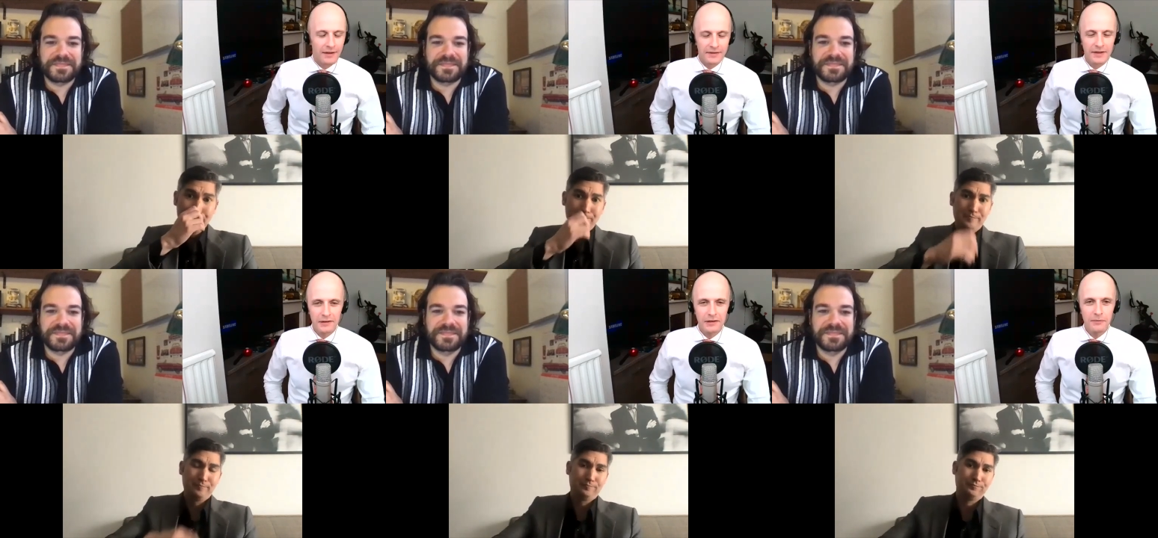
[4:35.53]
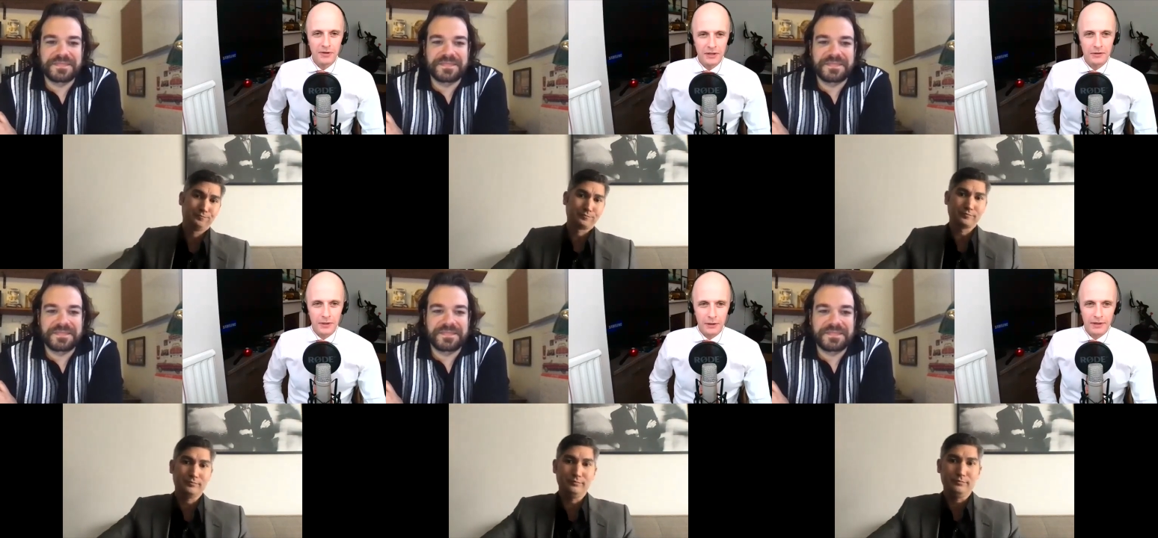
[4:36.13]
Speaker 1: this is something you
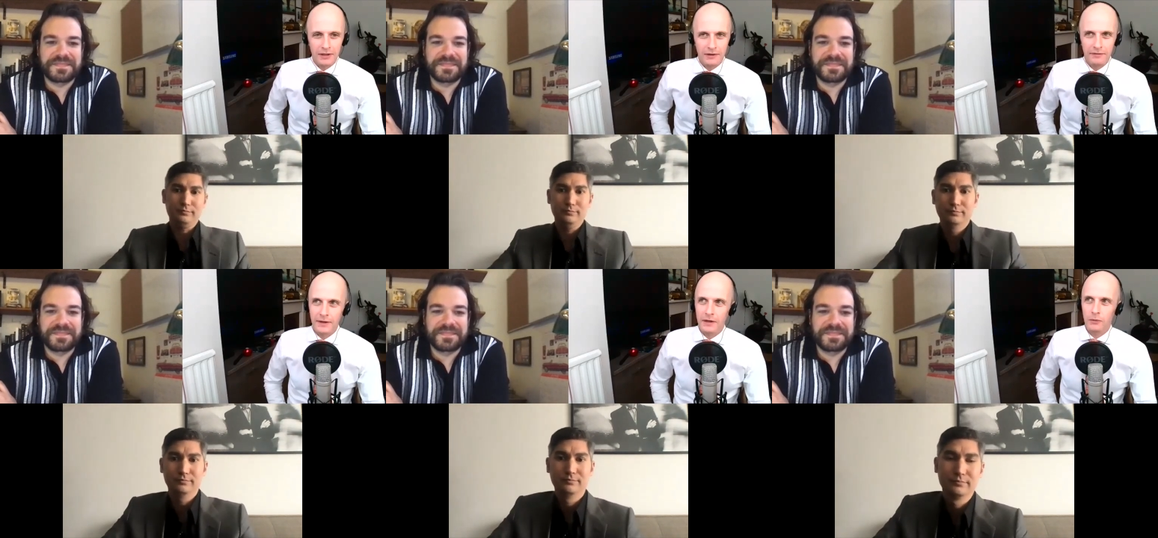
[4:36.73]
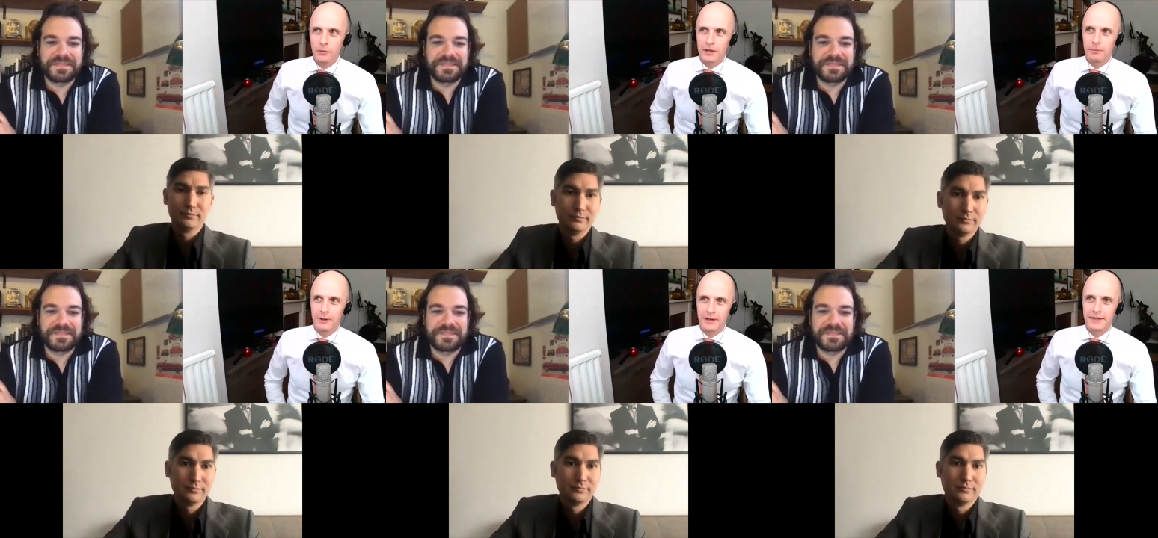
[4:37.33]
notice, I think, when you
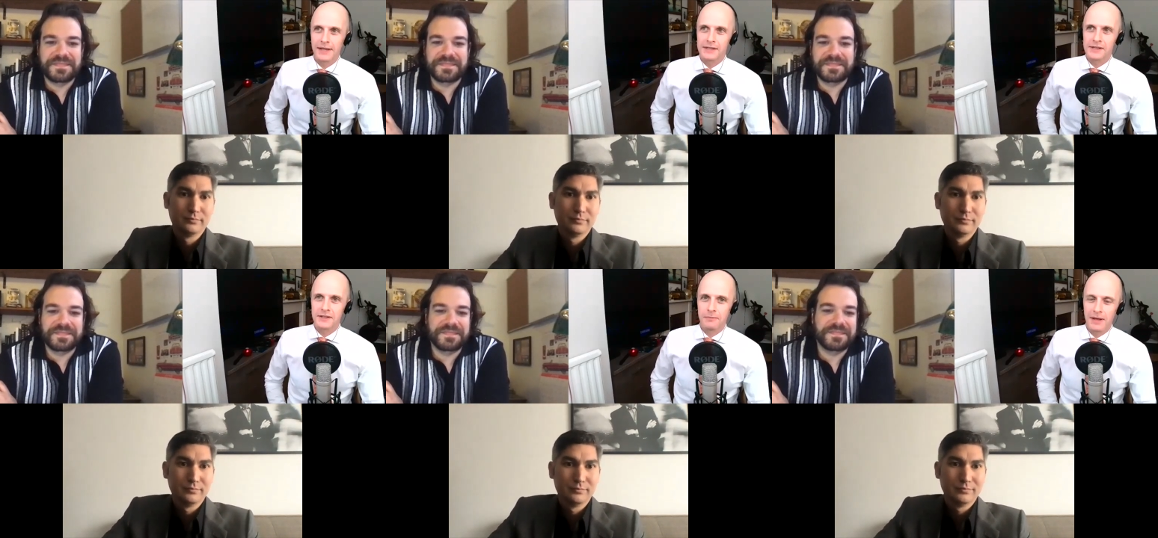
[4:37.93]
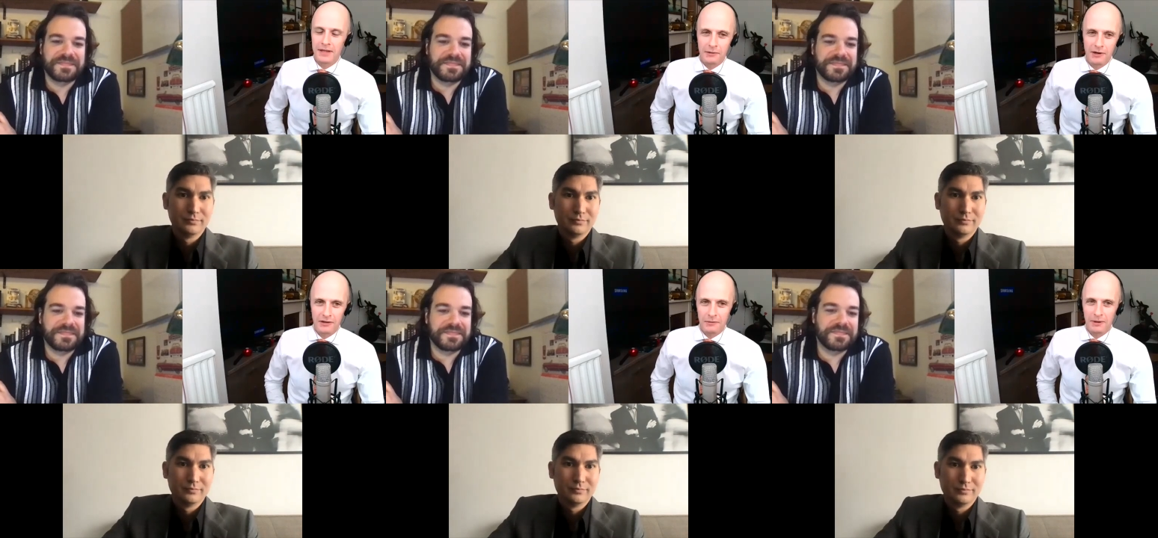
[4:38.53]
pay attention to menswear
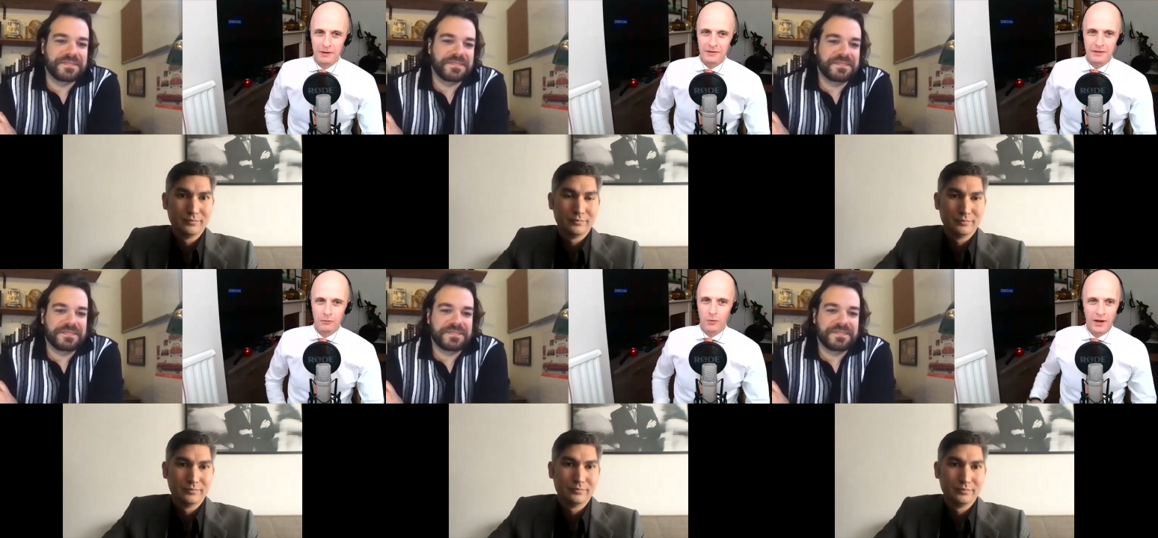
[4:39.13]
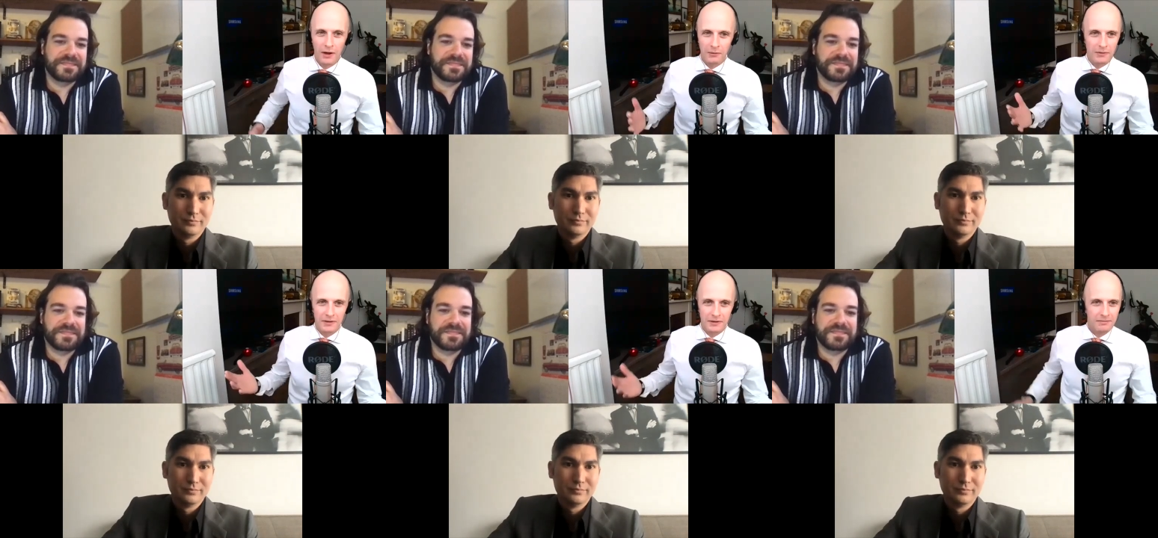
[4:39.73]
as opposed to when I
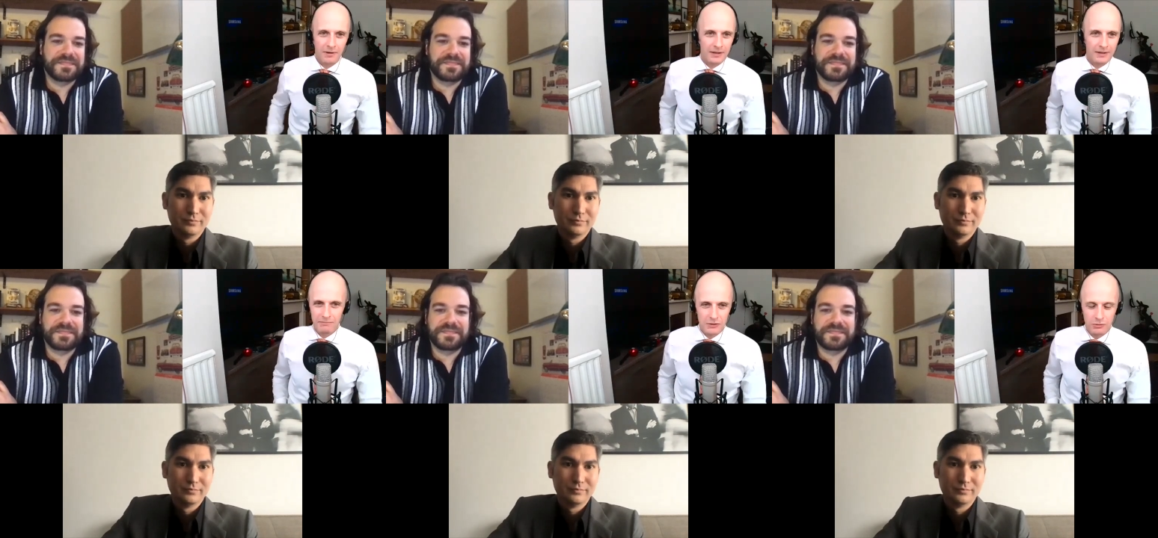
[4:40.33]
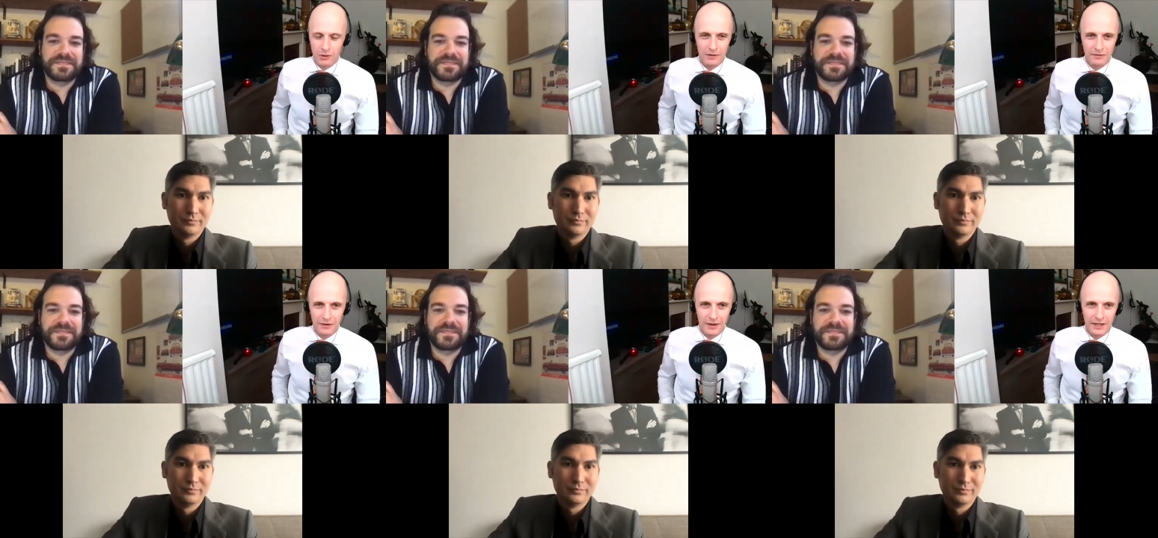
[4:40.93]
was like twelve,
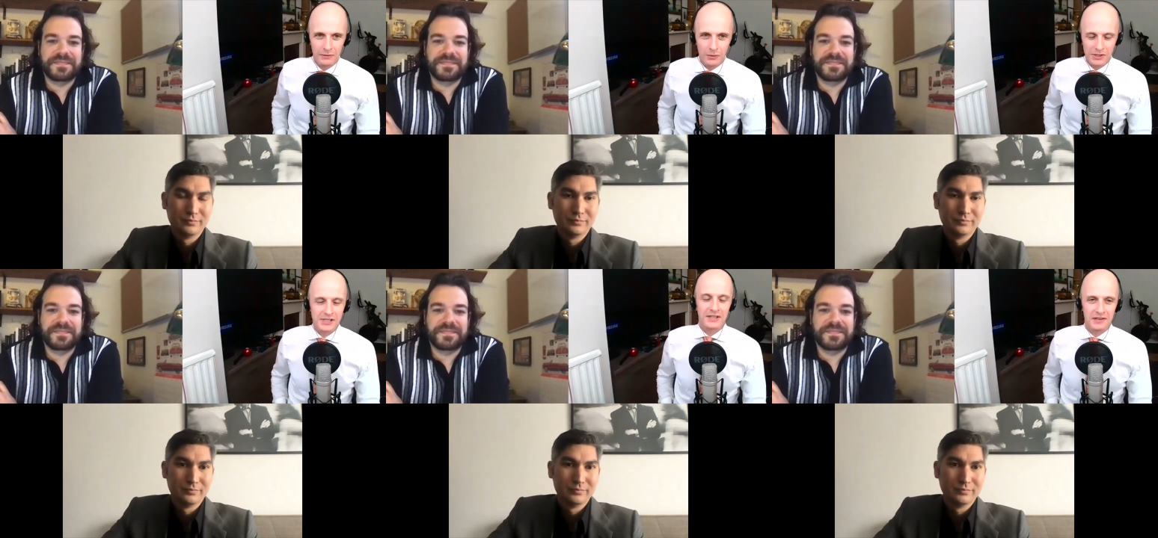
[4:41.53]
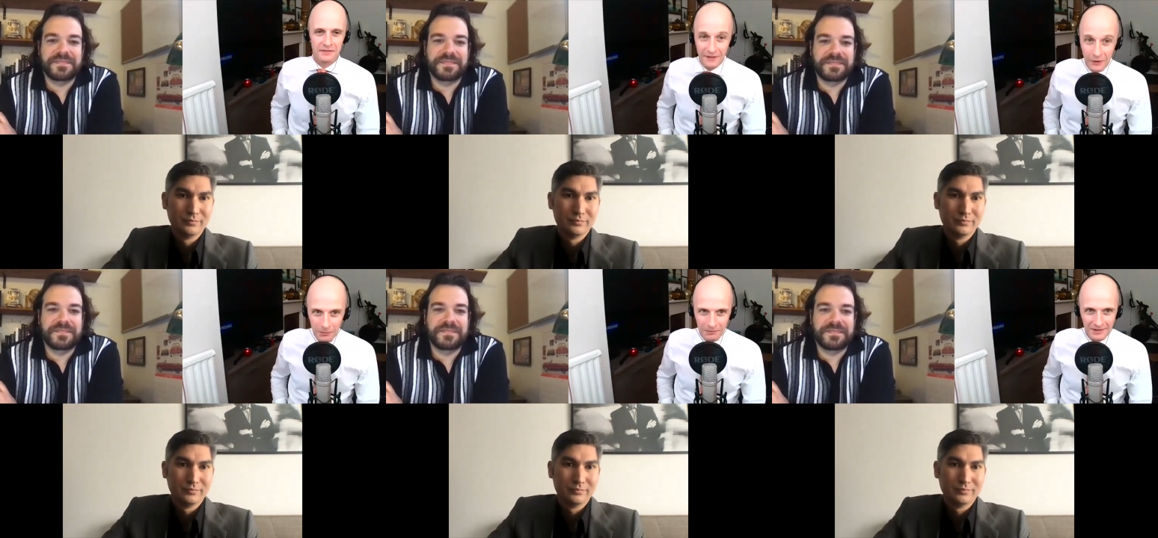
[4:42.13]
thirteen watching this film,